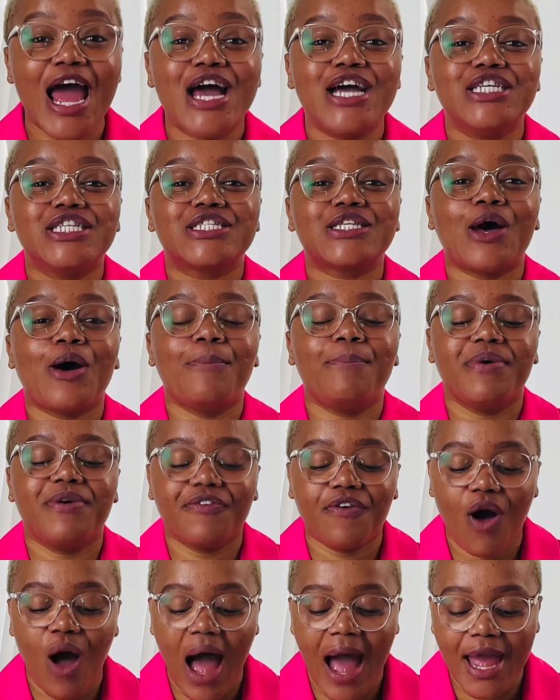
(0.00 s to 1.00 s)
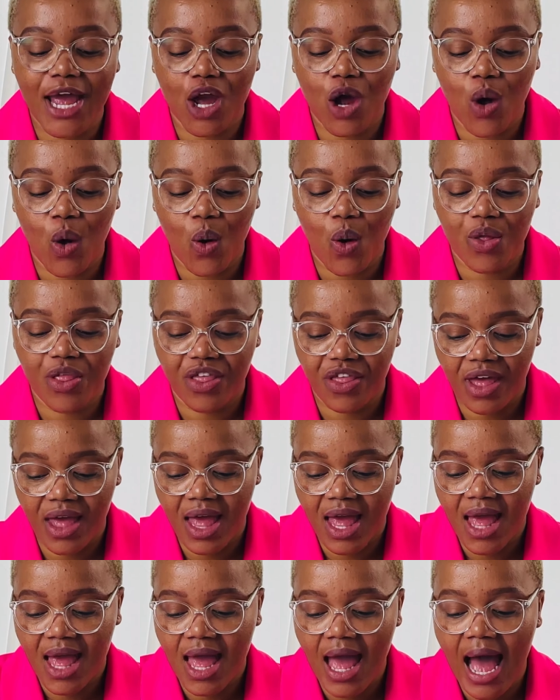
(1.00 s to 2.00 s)
So before I go
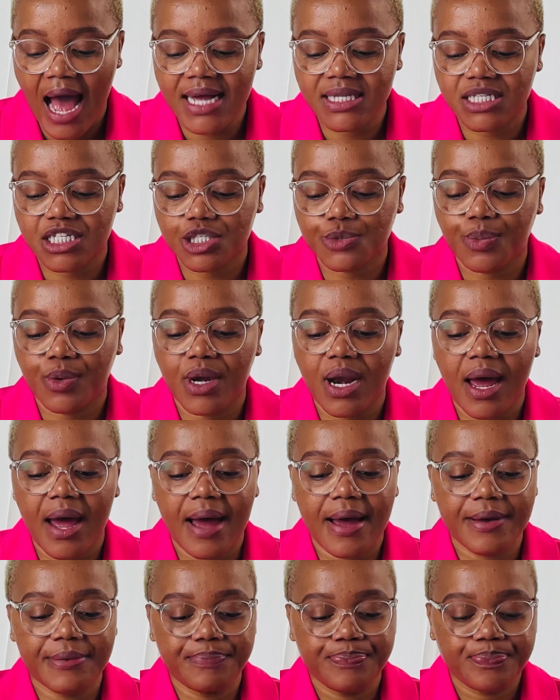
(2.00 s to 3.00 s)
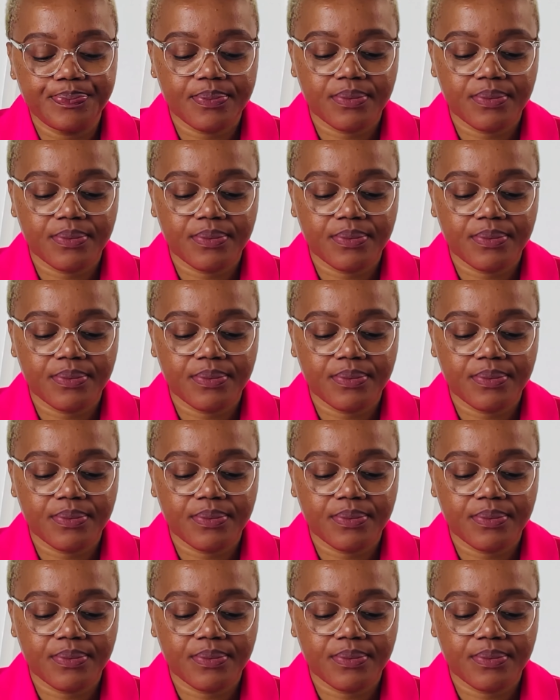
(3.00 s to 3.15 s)
there, I just wanna